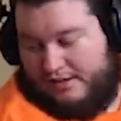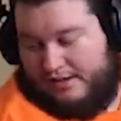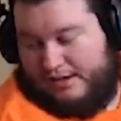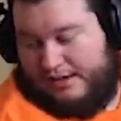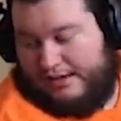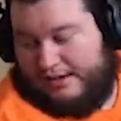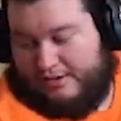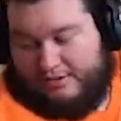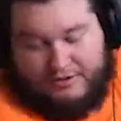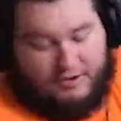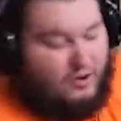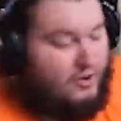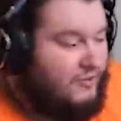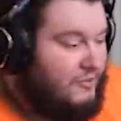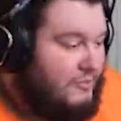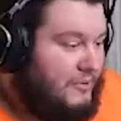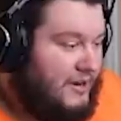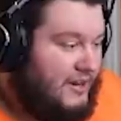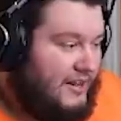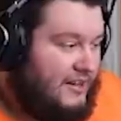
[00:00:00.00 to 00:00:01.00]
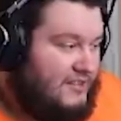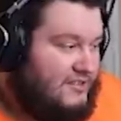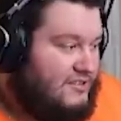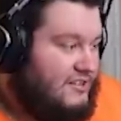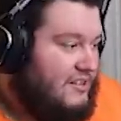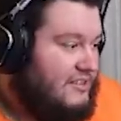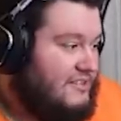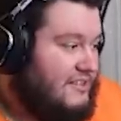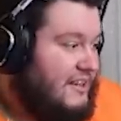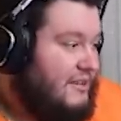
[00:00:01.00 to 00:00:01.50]
I don't know if I'm going to get
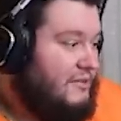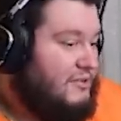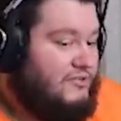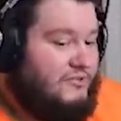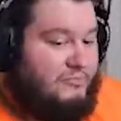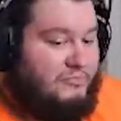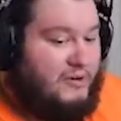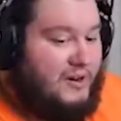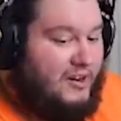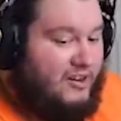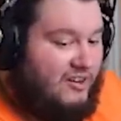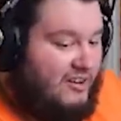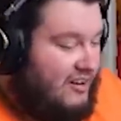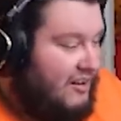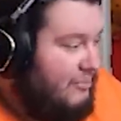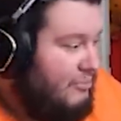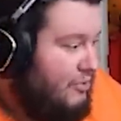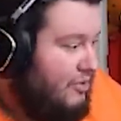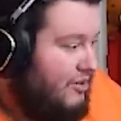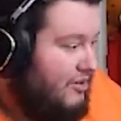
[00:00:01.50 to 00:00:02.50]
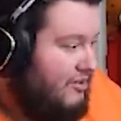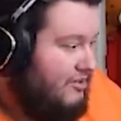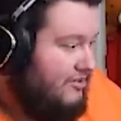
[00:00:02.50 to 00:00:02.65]
a, sandwich from Panera anymore.